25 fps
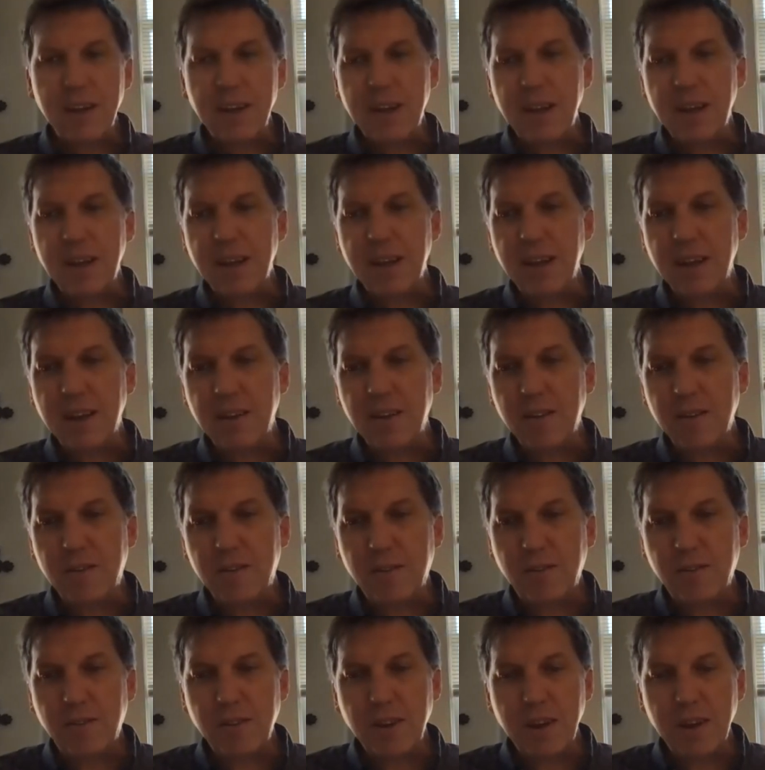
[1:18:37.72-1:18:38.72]

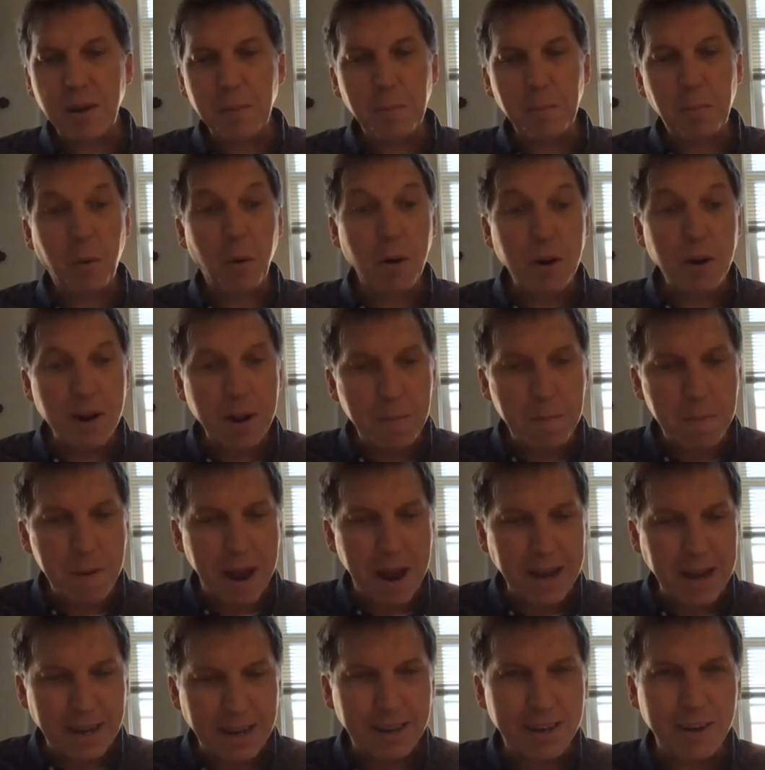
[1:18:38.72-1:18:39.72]
is important in
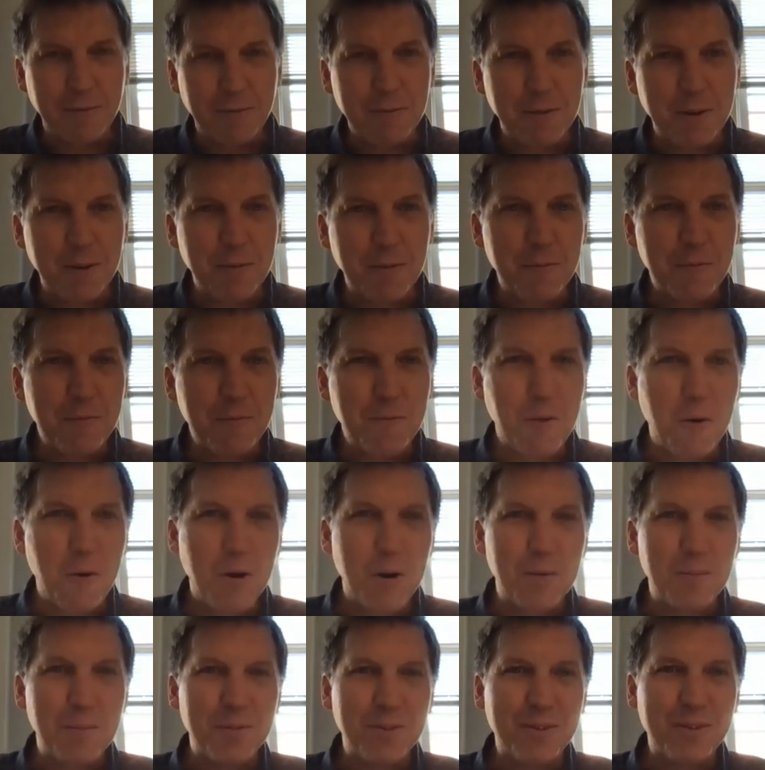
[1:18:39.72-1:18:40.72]
many different
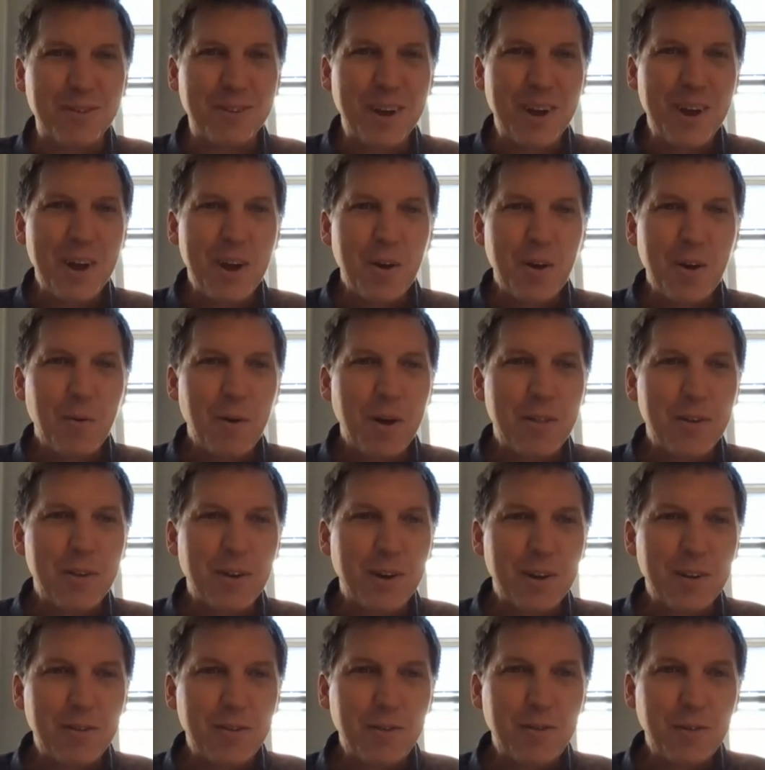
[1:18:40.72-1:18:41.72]
forms,
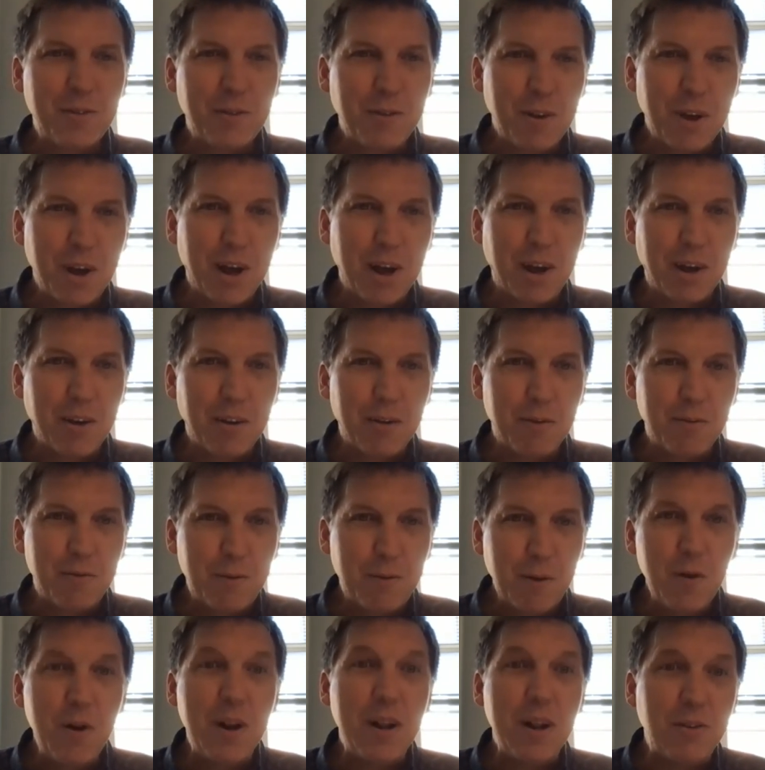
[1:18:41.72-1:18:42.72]
whether it's
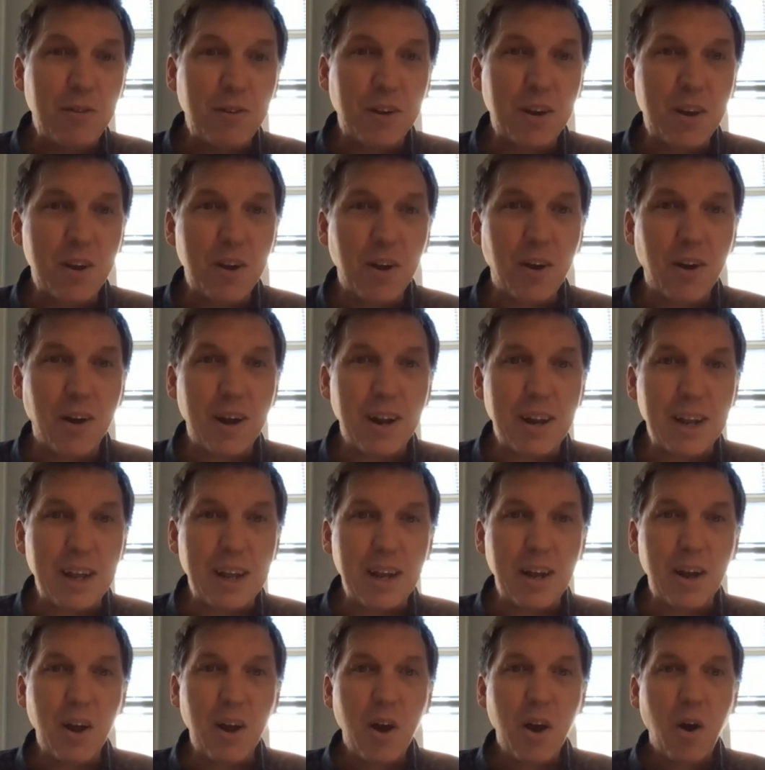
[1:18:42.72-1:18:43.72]
food
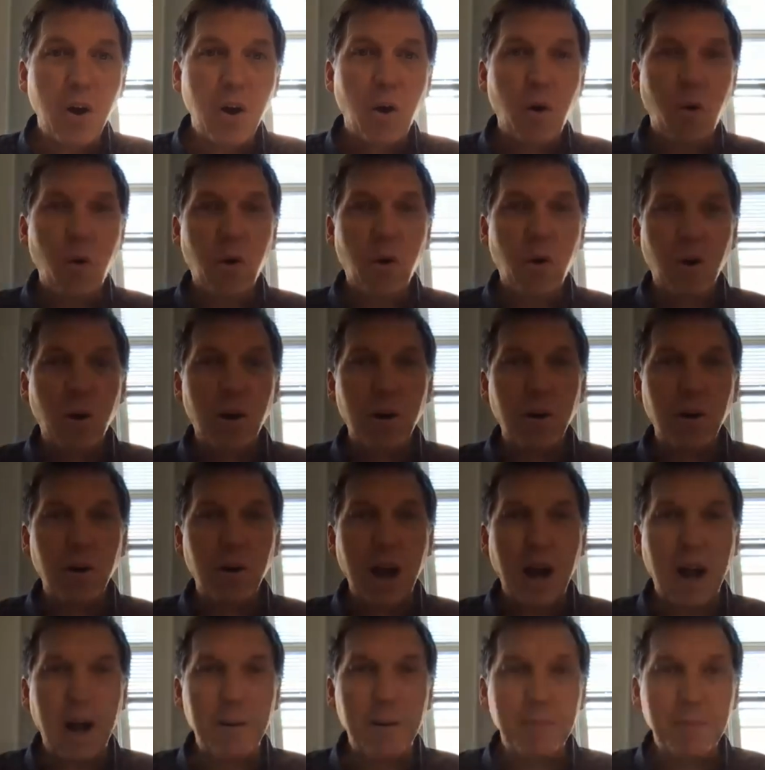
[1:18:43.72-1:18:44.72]
insecurity
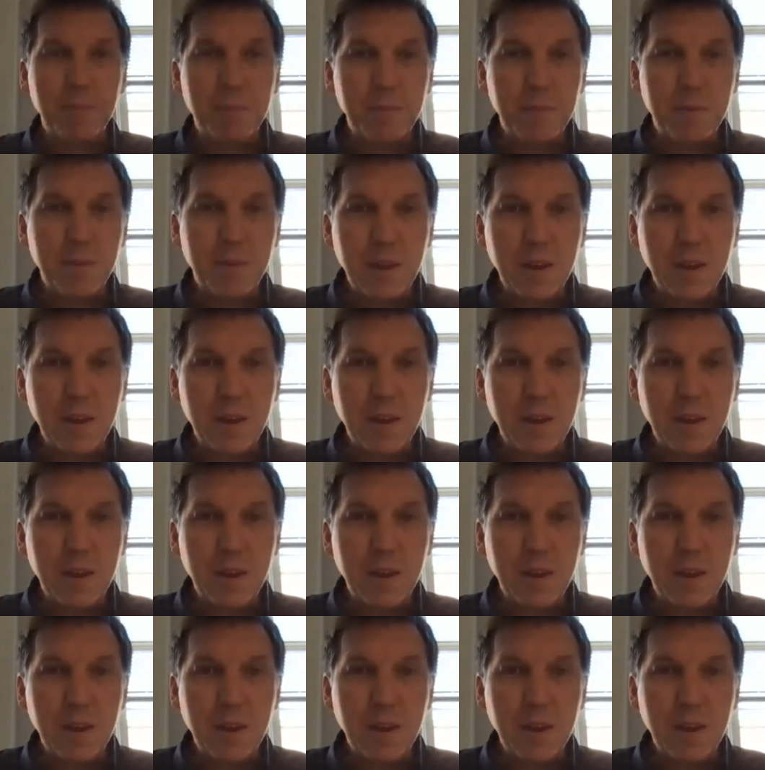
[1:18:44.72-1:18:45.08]
or